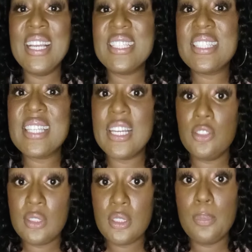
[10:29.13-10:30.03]

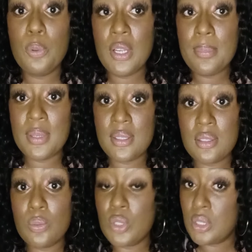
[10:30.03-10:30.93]
Scheduling
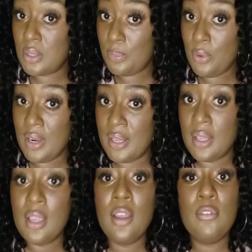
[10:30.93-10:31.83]
appointments, which is important,
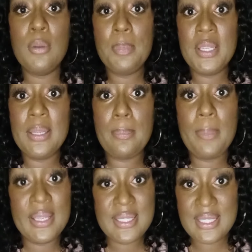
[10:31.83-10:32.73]
repeat
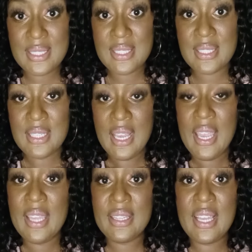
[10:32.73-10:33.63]
business,
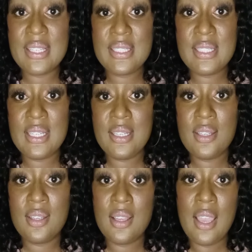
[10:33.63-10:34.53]
and
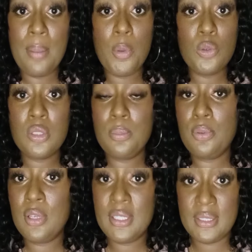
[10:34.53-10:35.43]
lastly, and most
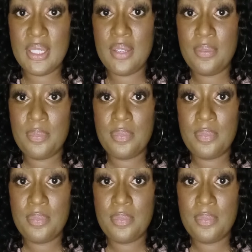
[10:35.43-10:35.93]
importantly,